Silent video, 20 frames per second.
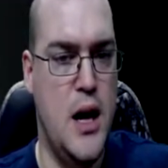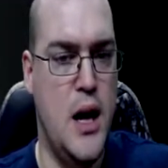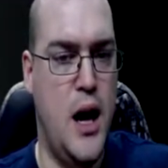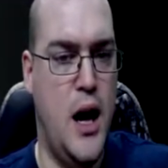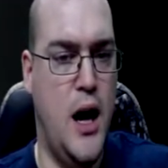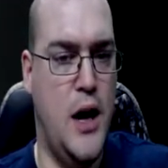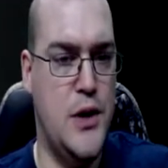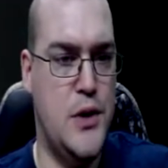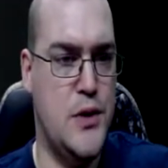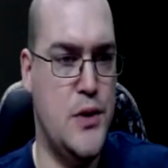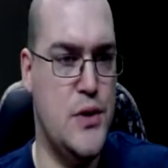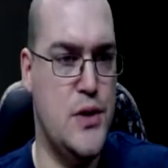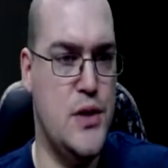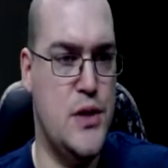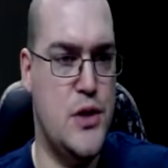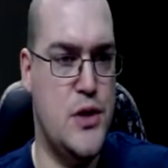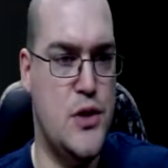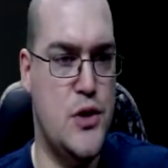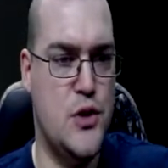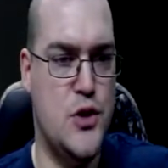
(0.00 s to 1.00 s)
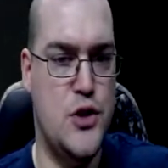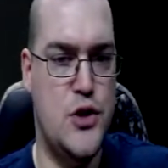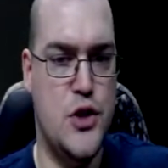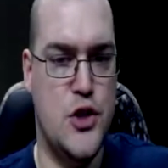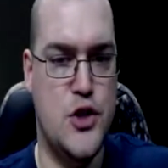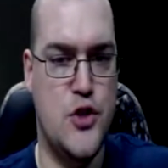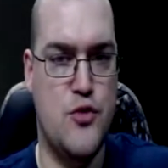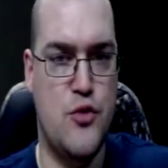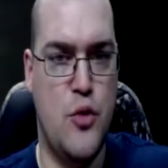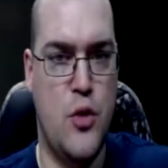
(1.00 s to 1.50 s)
Hunters is a search and
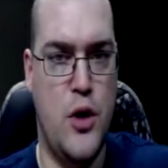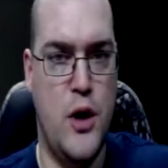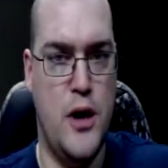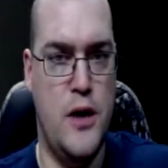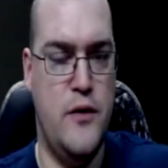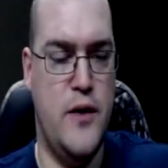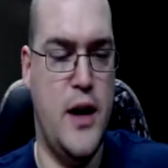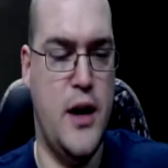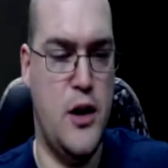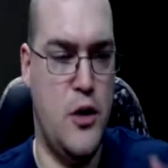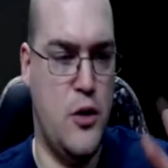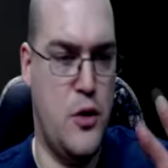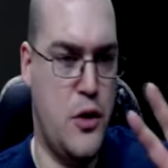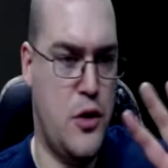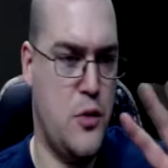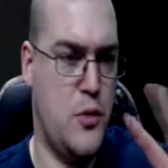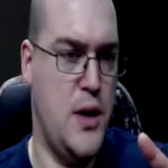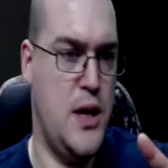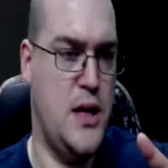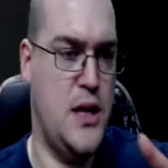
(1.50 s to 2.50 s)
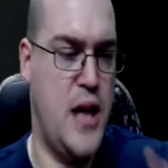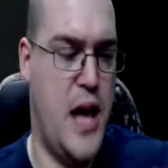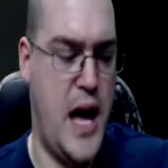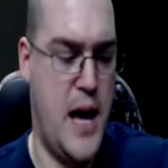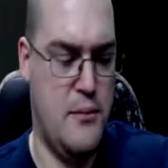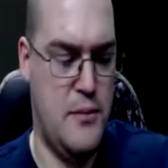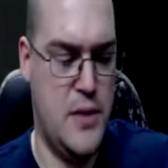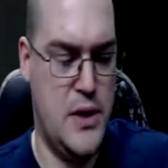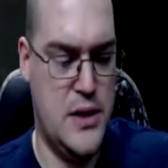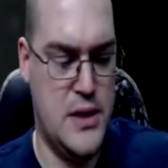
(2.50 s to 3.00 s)
destroy. You've got to go to 3
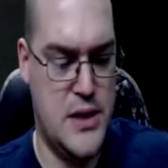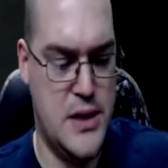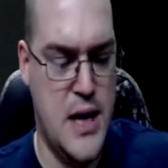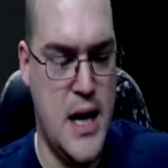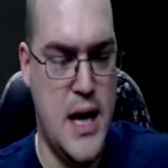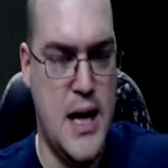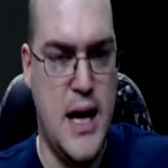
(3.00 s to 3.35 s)
encampments